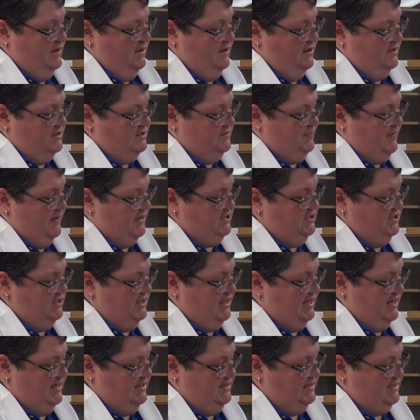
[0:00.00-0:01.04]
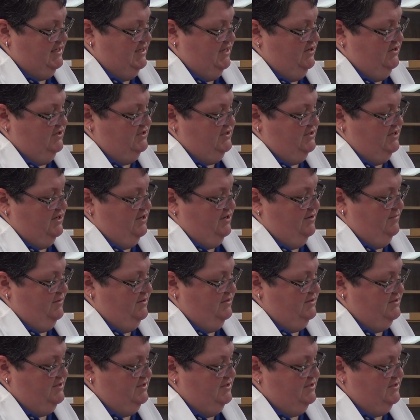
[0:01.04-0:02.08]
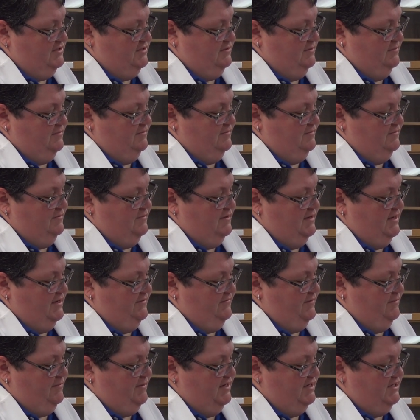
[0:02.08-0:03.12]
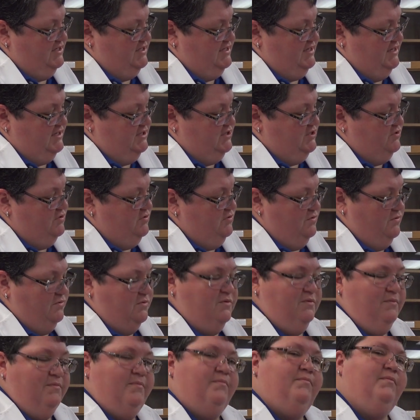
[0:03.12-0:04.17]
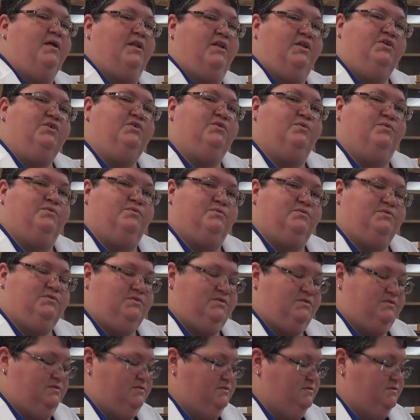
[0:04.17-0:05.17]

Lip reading: Specialized cells in our immune system have MHC2 molecules.